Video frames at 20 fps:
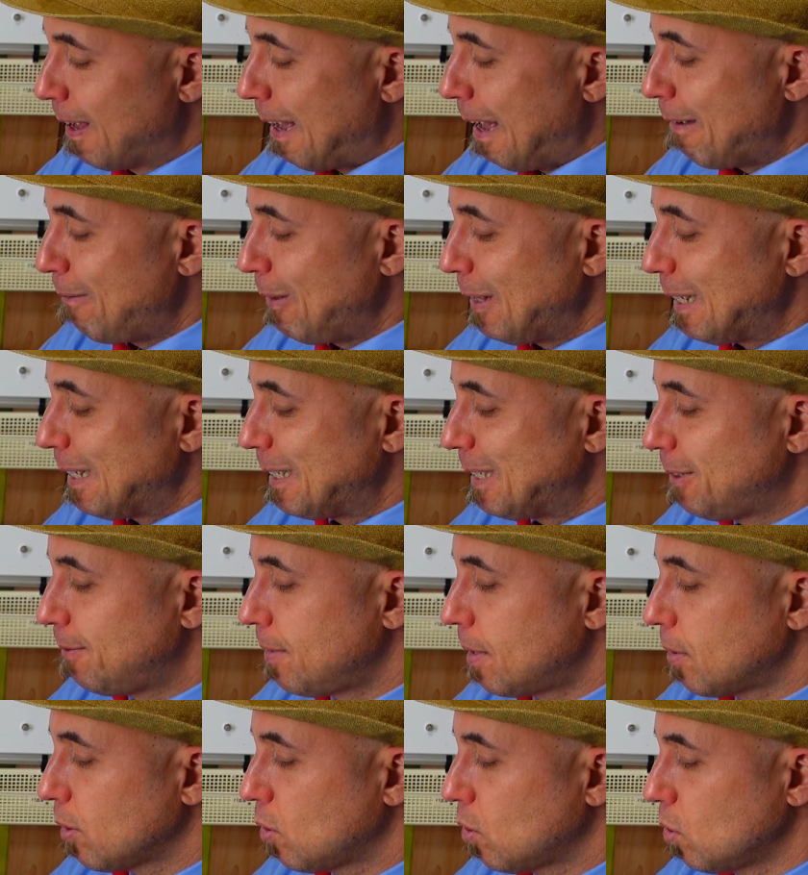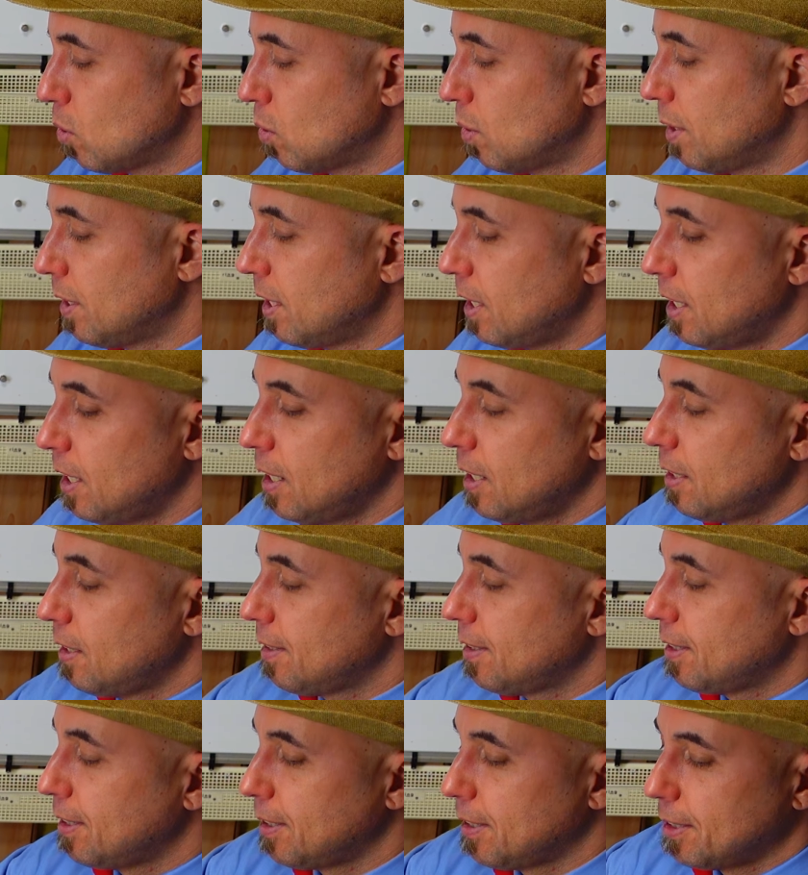I think it's very cool
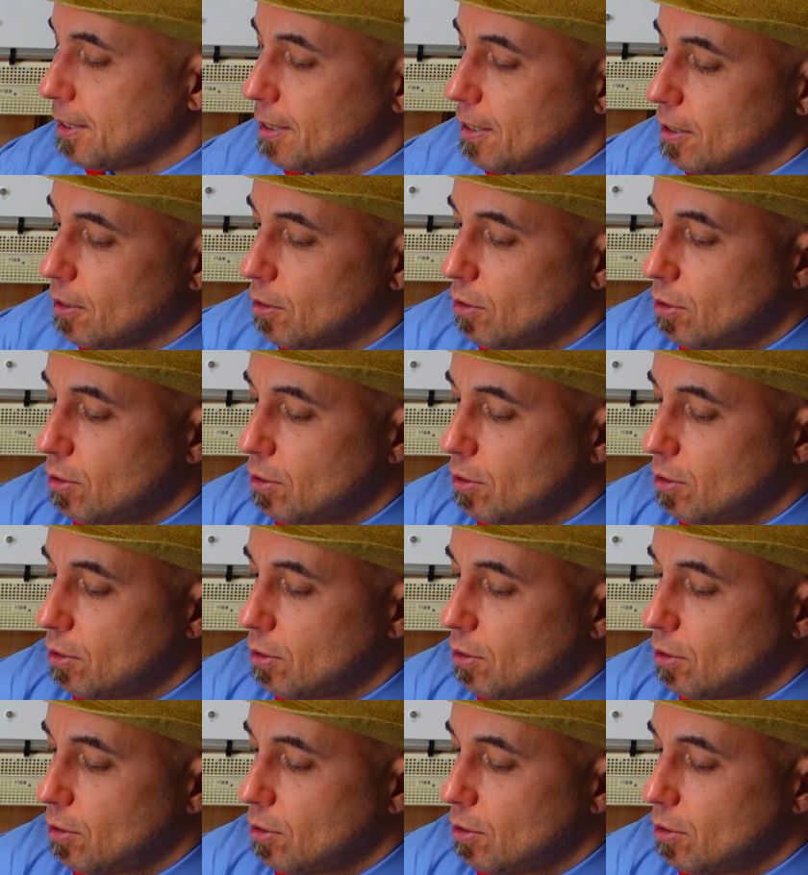to